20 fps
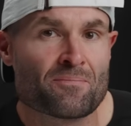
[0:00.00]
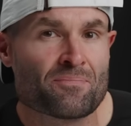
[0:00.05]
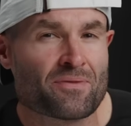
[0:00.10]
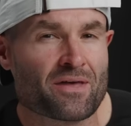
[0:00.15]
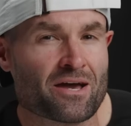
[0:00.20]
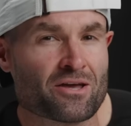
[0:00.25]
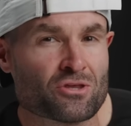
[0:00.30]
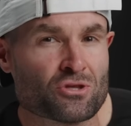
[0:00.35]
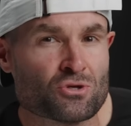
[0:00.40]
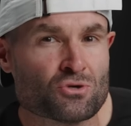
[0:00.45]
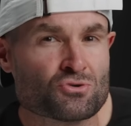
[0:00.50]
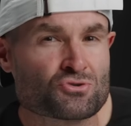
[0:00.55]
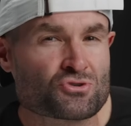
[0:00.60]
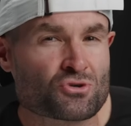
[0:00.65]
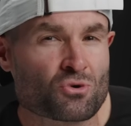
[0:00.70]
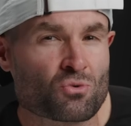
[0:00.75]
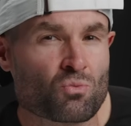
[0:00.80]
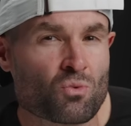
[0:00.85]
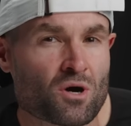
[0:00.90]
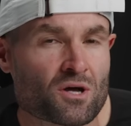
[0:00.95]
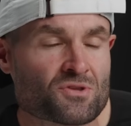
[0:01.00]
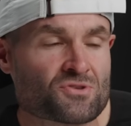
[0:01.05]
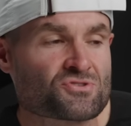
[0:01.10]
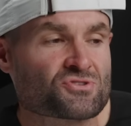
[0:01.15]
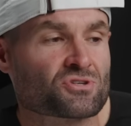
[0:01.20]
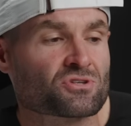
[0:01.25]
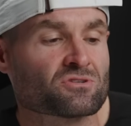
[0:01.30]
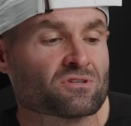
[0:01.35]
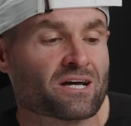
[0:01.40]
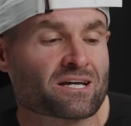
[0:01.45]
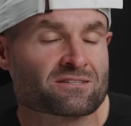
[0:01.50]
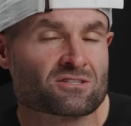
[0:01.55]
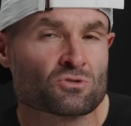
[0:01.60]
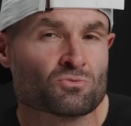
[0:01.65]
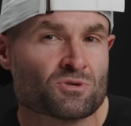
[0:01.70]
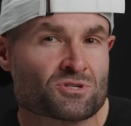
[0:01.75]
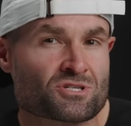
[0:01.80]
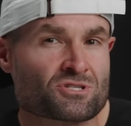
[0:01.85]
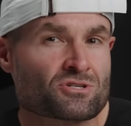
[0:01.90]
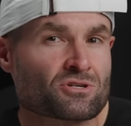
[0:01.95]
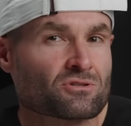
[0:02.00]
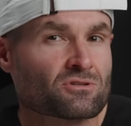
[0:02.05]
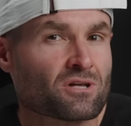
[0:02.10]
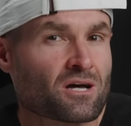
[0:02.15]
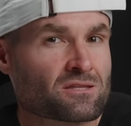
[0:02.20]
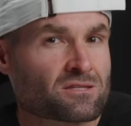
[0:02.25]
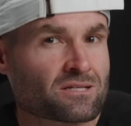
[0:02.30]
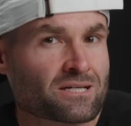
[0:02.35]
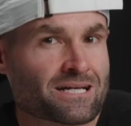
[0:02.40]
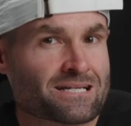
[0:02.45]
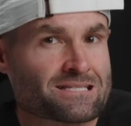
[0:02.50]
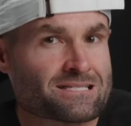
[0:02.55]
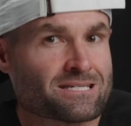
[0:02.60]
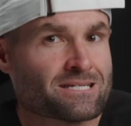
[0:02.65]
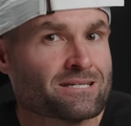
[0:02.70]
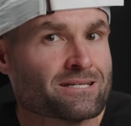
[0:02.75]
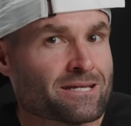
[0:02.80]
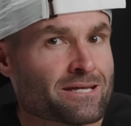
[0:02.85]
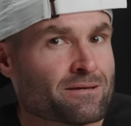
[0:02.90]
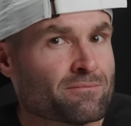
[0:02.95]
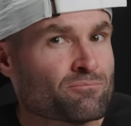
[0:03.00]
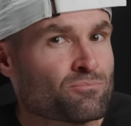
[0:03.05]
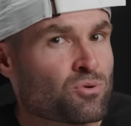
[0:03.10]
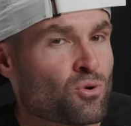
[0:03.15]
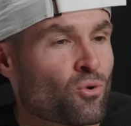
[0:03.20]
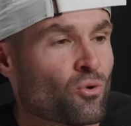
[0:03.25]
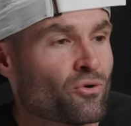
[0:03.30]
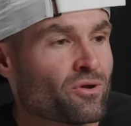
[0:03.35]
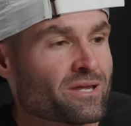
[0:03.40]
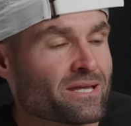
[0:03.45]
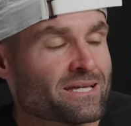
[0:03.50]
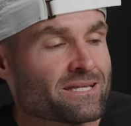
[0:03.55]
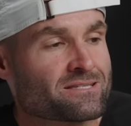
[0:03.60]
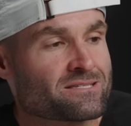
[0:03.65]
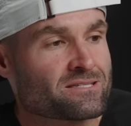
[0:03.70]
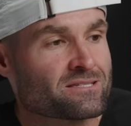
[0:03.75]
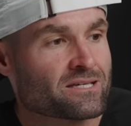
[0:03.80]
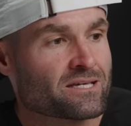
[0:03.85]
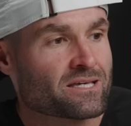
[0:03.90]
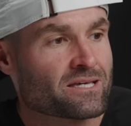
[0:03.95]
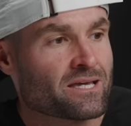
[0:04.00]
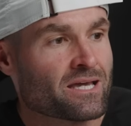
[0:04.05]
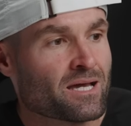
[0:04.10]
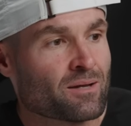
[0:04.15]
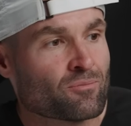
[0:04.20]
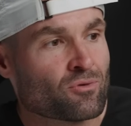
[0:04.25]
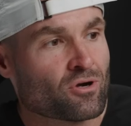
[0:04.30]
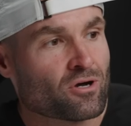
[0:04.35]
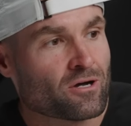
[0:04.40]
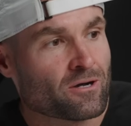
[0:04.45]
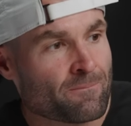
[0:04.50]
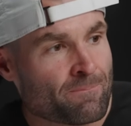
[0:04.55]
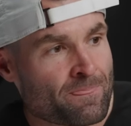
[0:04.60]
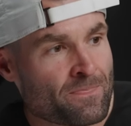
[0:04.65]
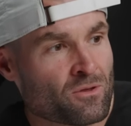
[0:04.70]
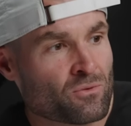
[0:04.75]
that user 1 selected, which is a LUT that I did import into the camera,